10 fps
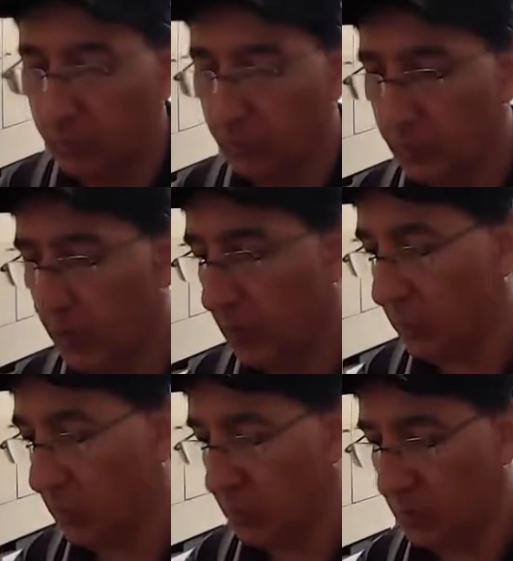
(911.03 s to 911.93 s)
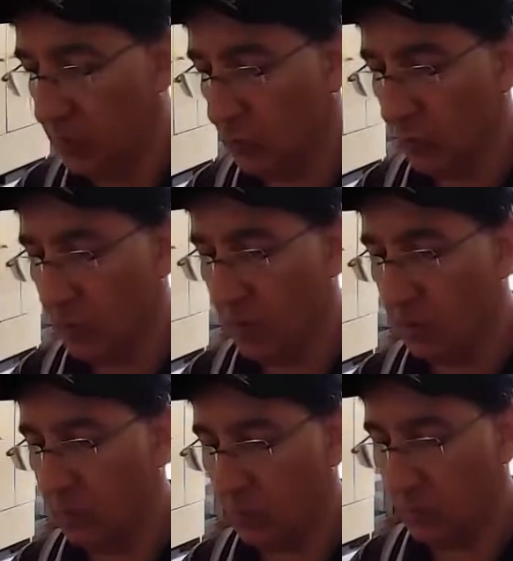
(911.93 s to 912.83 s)
I what this is all
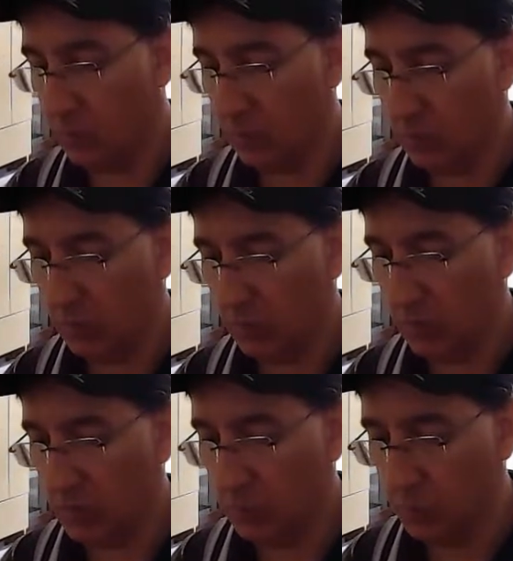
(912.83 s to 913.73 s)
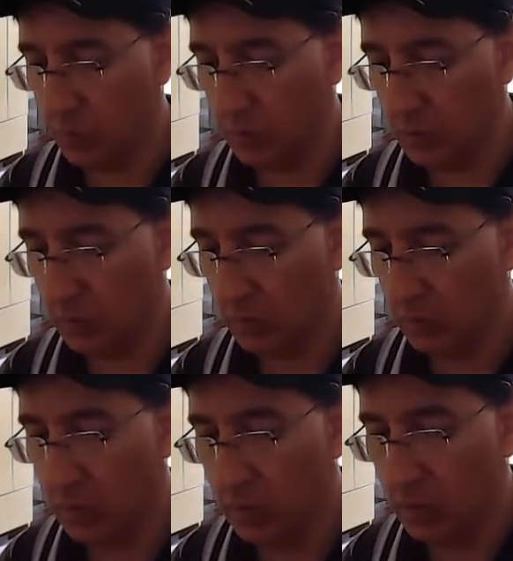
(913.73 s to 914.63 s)
about. This is probably part of
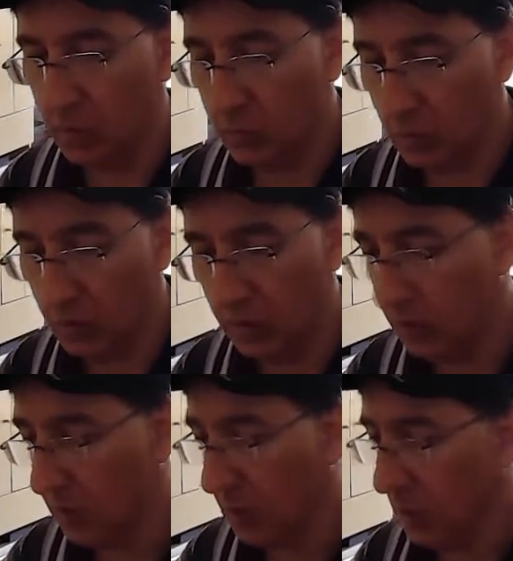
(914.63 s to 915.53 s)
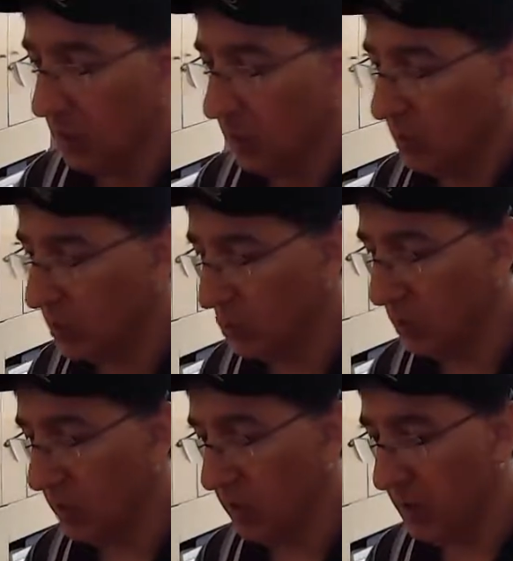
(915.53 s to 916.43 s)
the thing here on it. So we'll
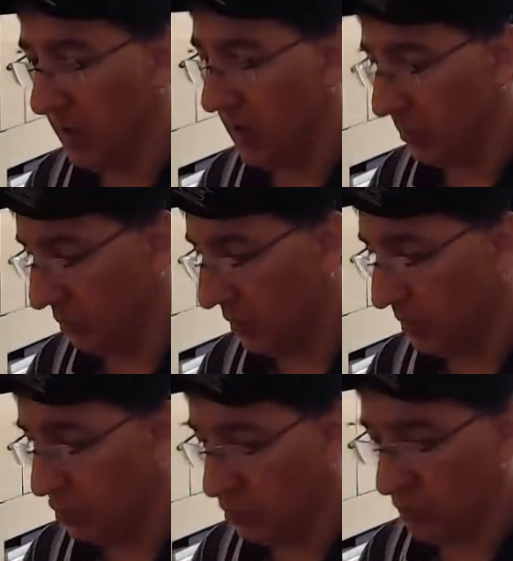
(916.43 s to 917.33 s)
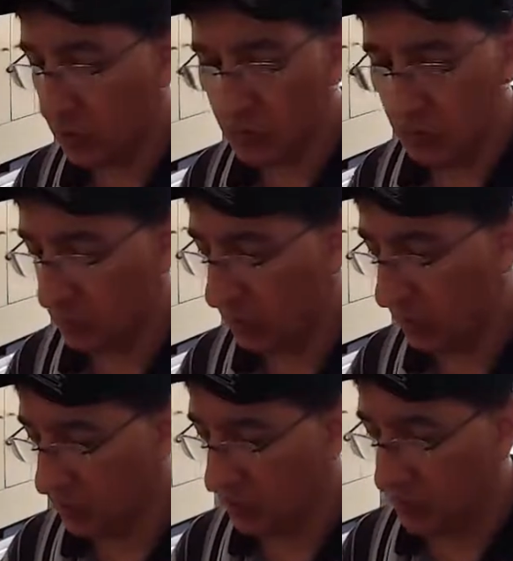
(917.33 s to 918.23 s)
take that. Got instructions
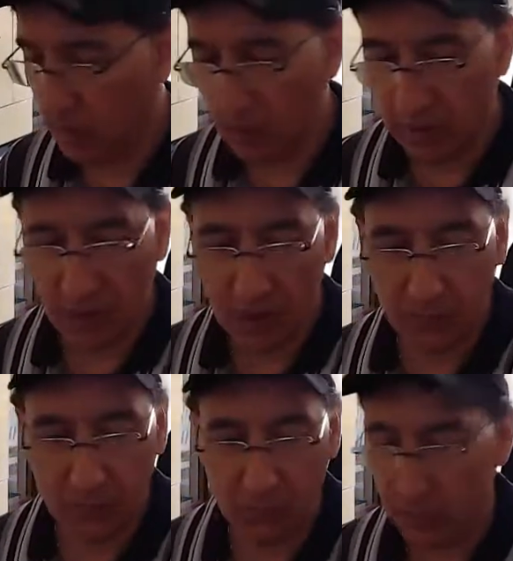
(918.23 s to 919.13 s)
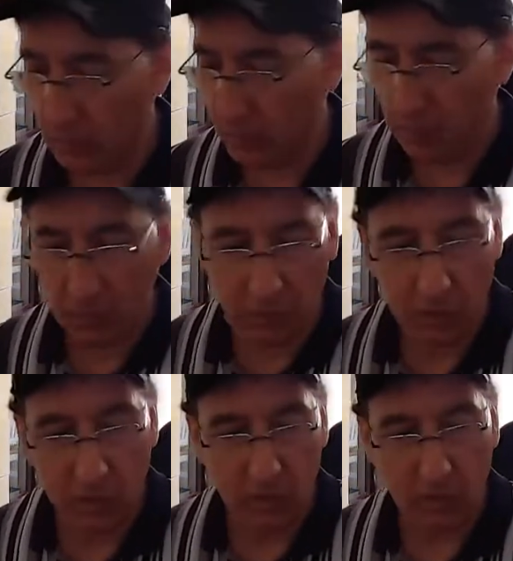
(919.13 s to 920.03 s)
how to care for it.
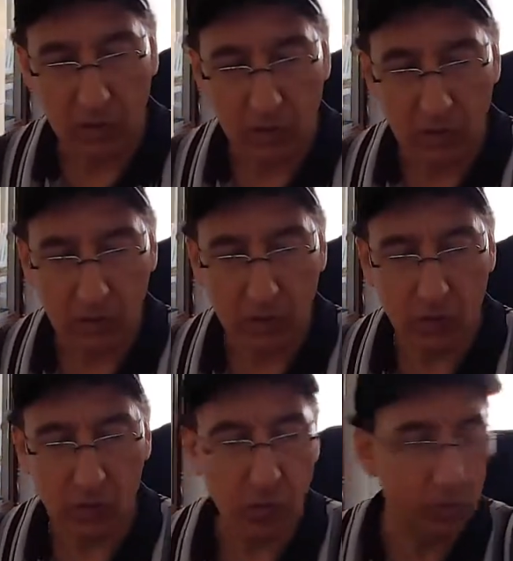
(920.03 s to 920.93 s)
You get your little Snoopy